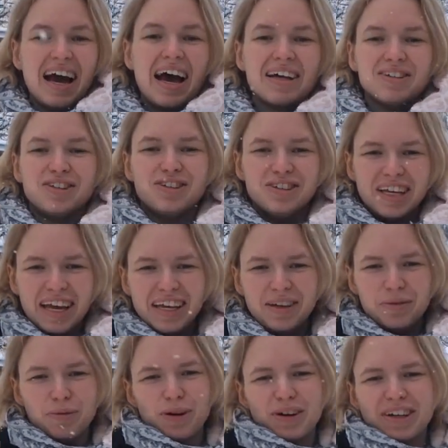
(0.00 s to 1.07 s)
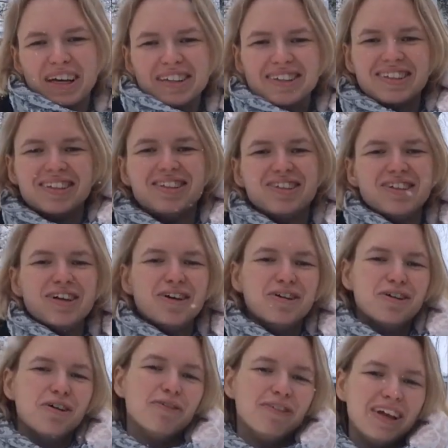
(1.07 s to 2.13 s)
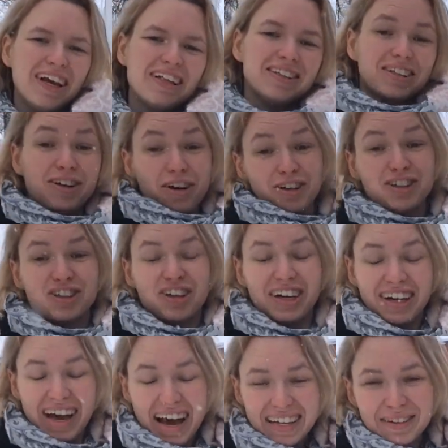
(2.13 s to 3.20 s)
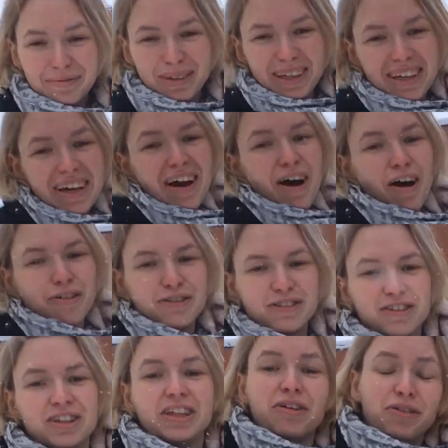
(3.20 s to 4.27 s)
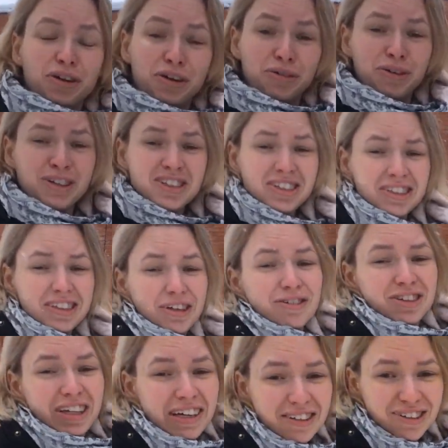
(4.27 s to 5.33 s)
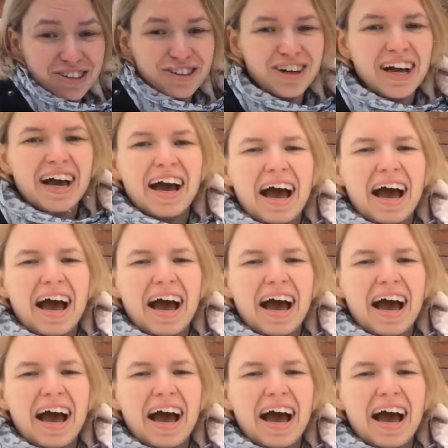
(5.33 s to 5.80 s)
and today we're getting to know Viljandi Culture Academy of the University of Tartu,